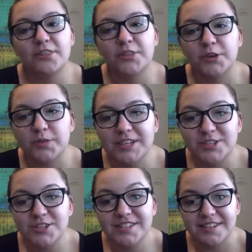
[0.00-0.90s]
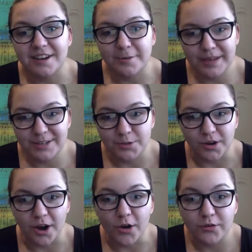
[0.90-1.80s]
The creatures stung
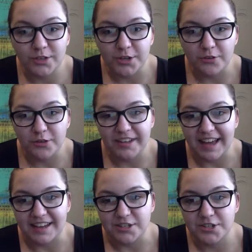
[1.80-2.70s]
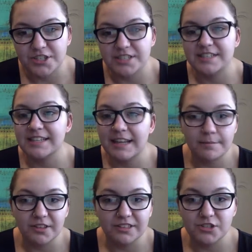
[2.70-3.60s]
Pandora over and over again, and she
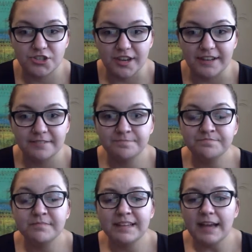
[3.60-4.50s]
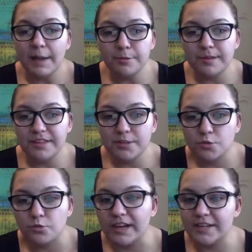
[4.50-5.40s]
slammed the lid shut. Epimetheus
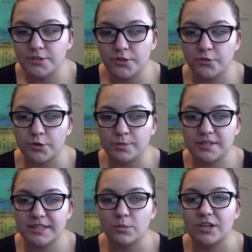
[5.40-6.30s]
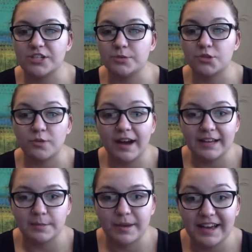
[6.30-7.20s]
ran into the room to see why she was
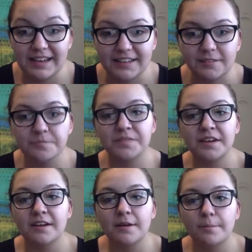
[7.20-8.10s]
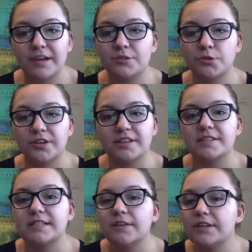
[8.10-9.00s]
crying in pain. Pandora could
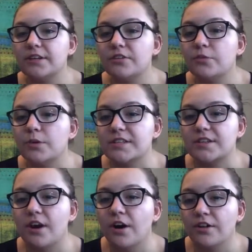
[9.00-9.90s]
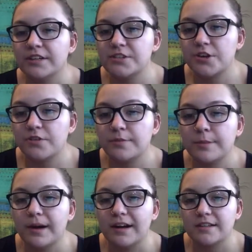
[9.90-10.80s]
still hear a voice calling to her from the
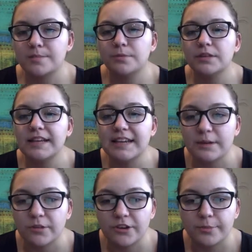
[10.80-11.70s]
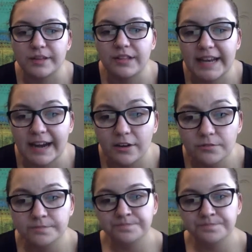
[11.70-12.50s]
box, pleading with her to be let out.